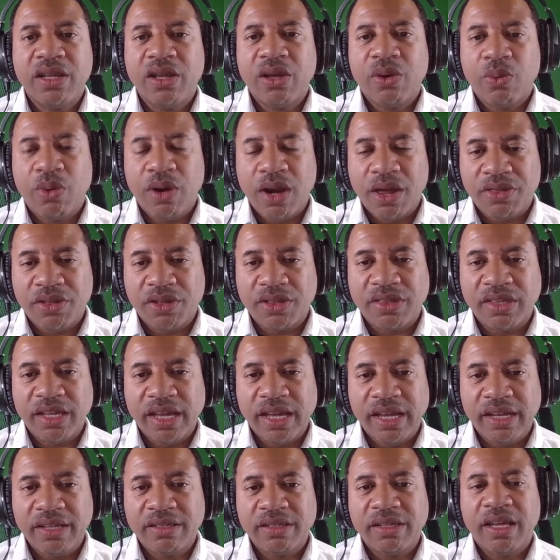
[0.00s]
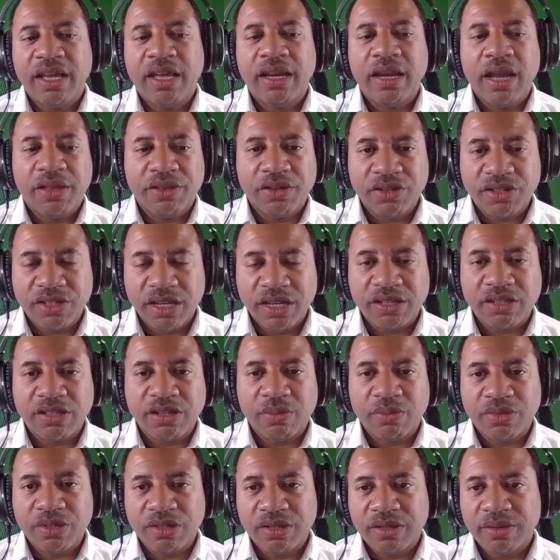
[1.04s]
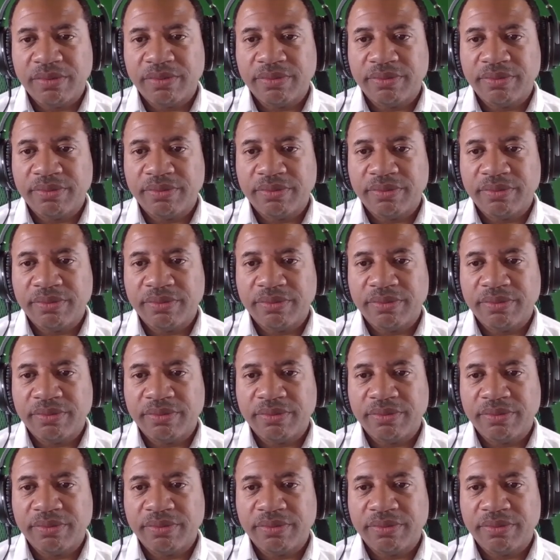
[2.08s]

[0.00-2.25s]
with other things and other systems.